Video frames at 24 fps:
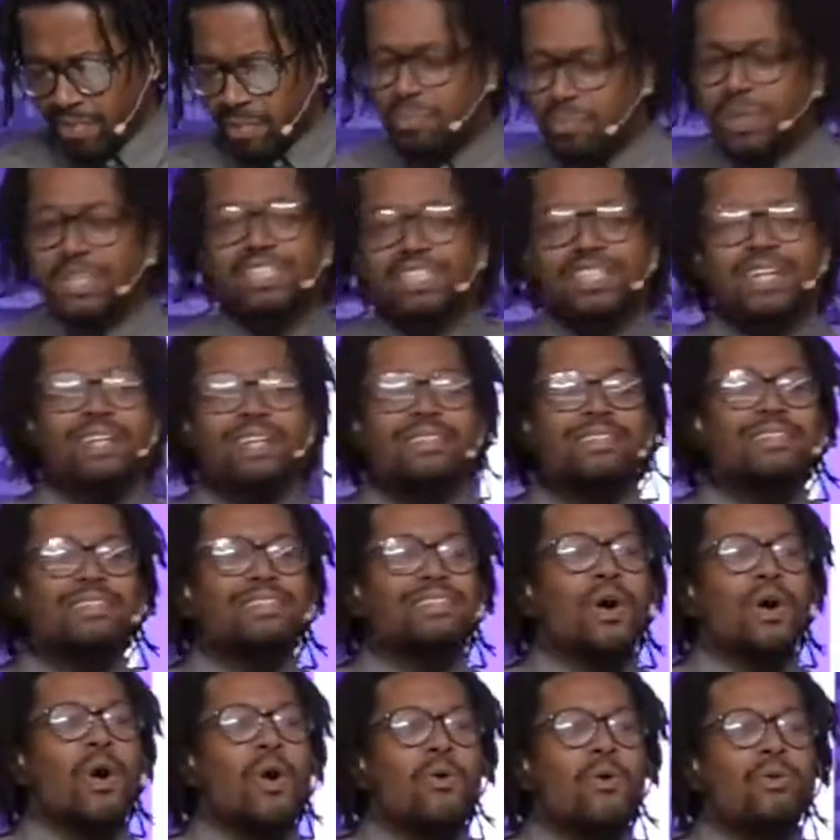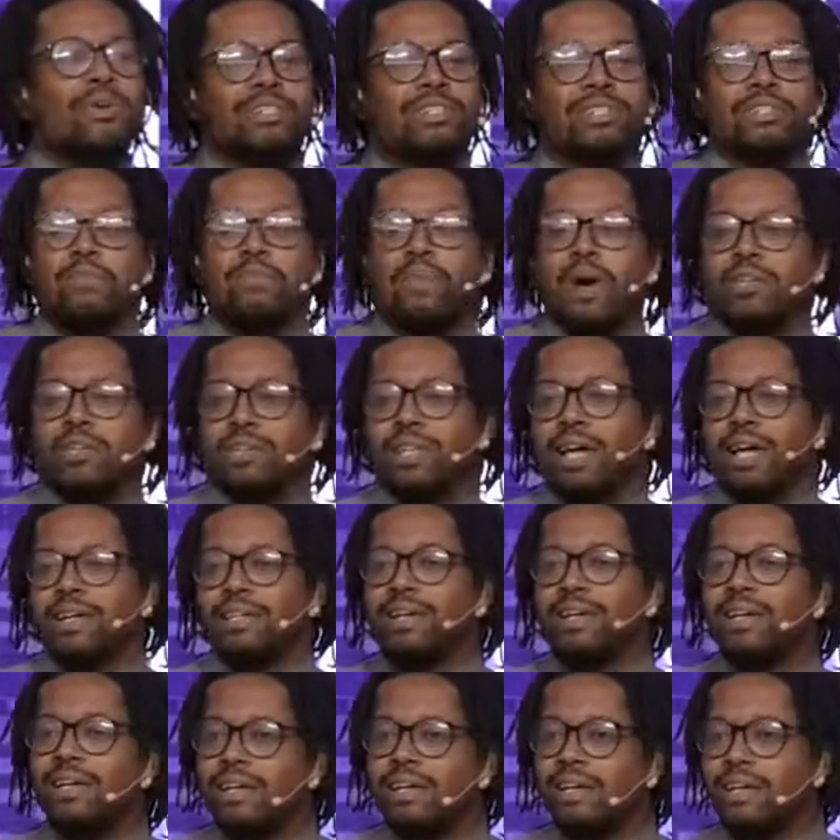But Jesus told us about that,
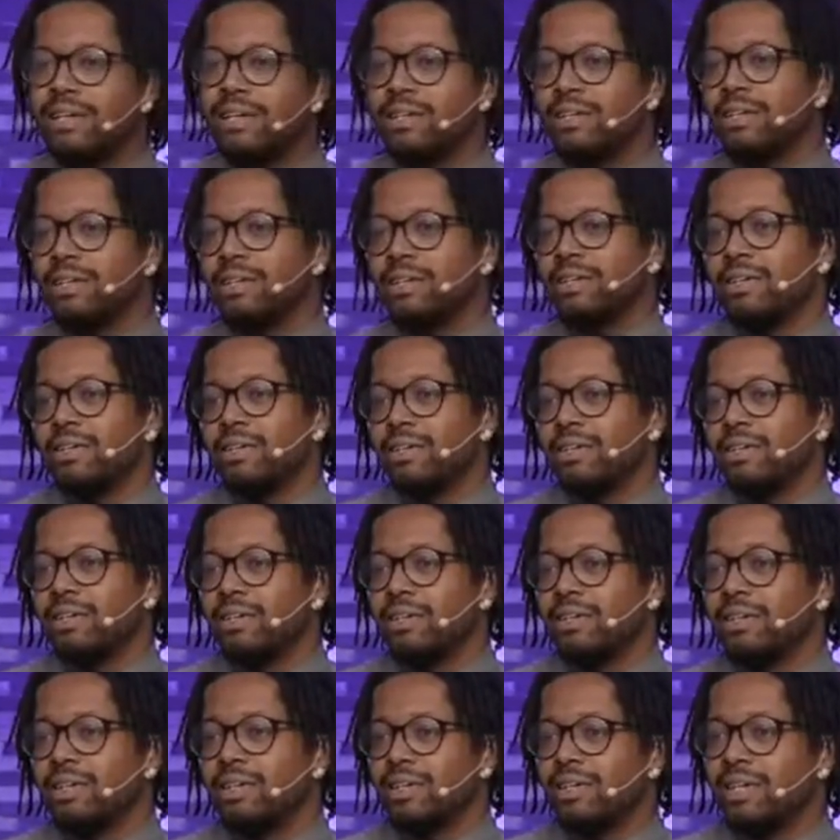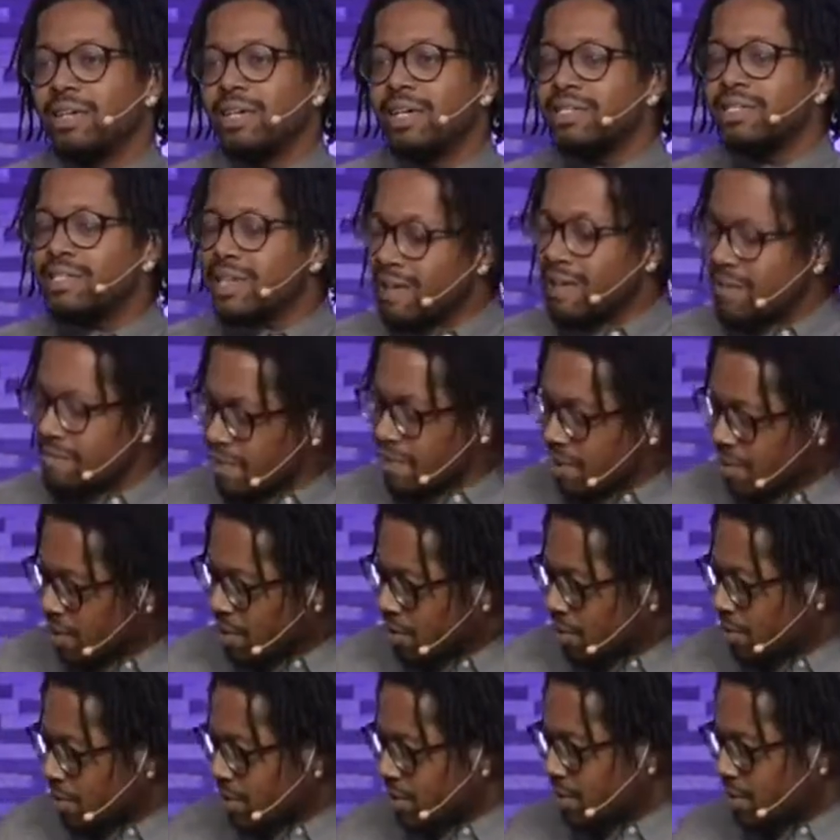didn't he? He said it
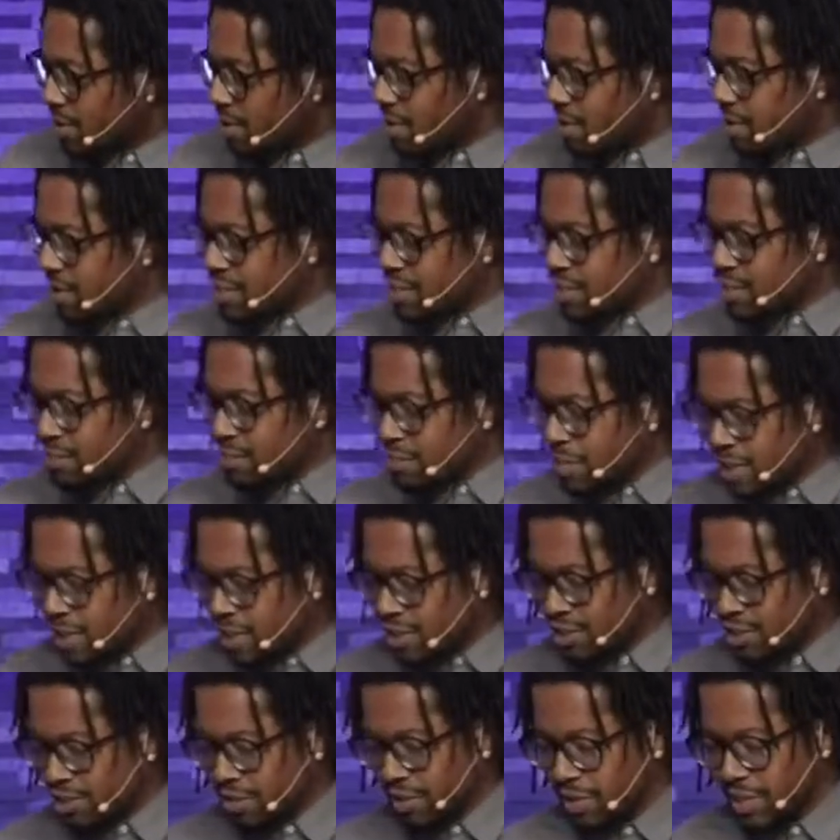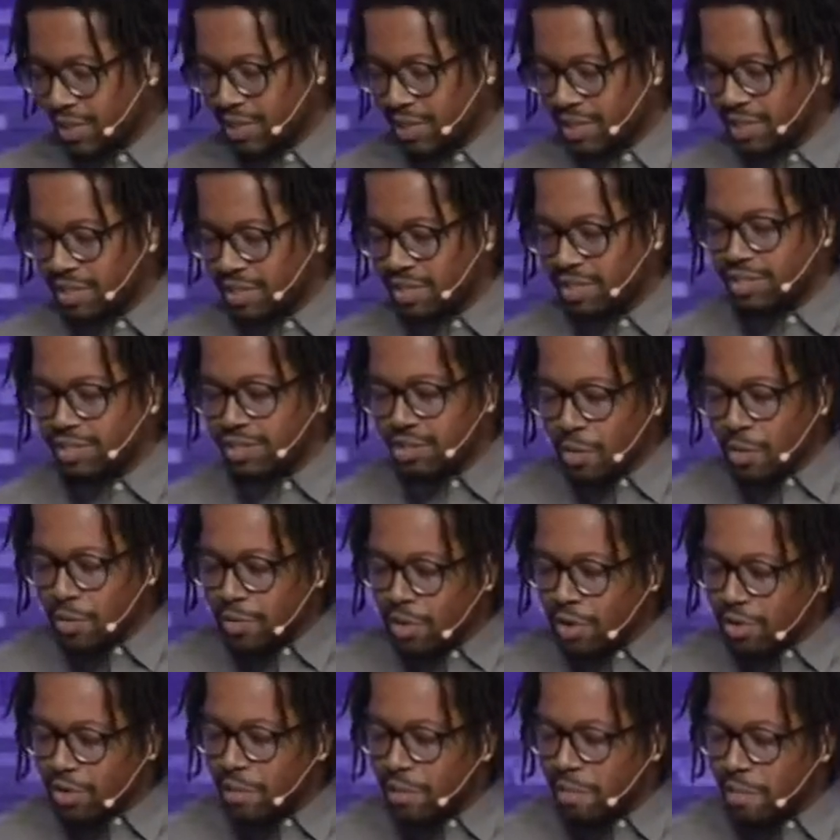very early on in his ministry in the, in the Sermon
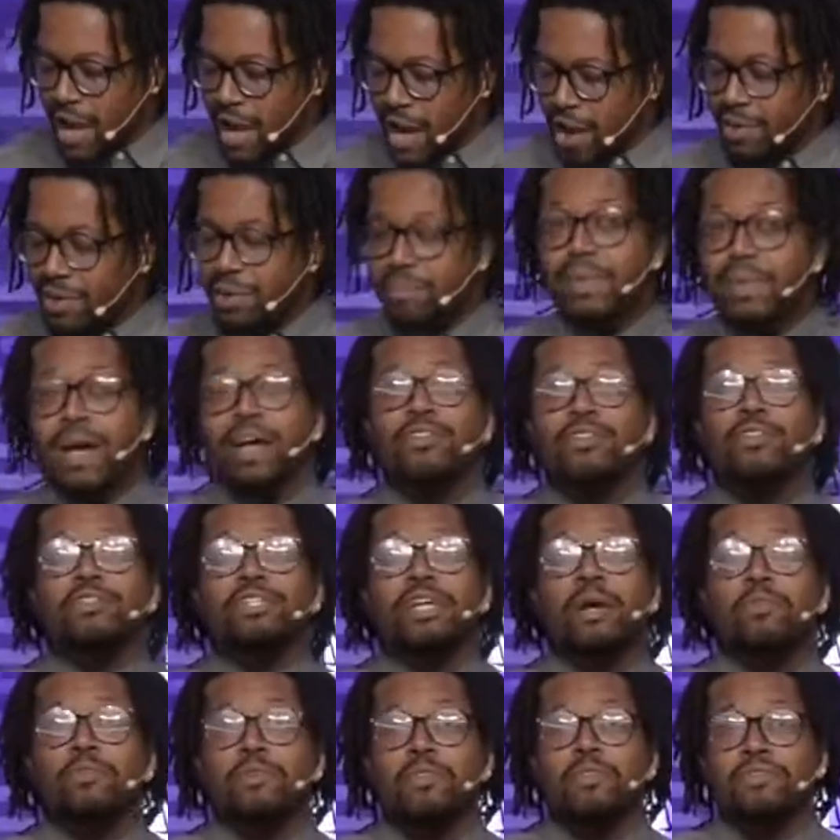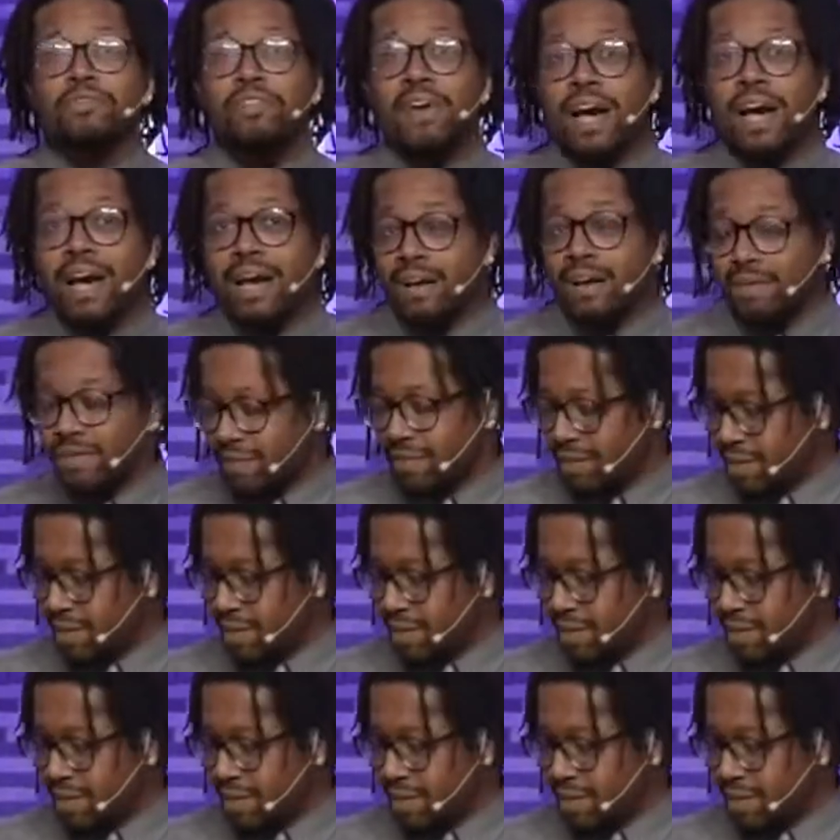on the Mount in Matthew chapter 5.